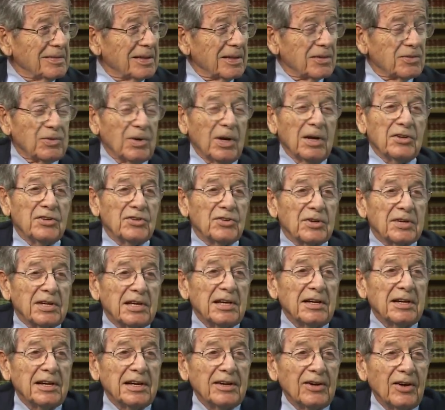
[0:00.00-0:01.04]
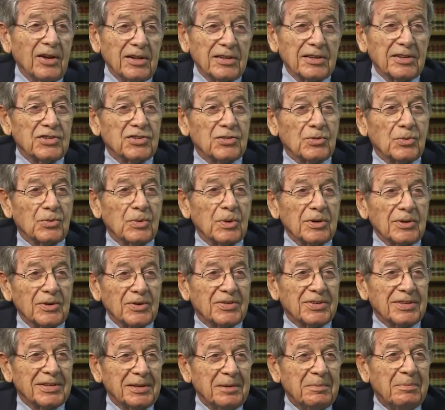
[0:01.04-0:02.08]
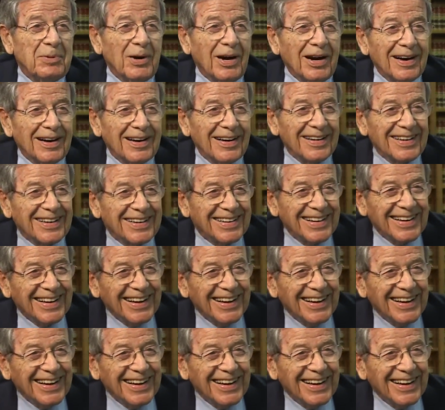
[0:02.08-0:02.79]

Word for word: the drunks are killing all the squirrels in the park.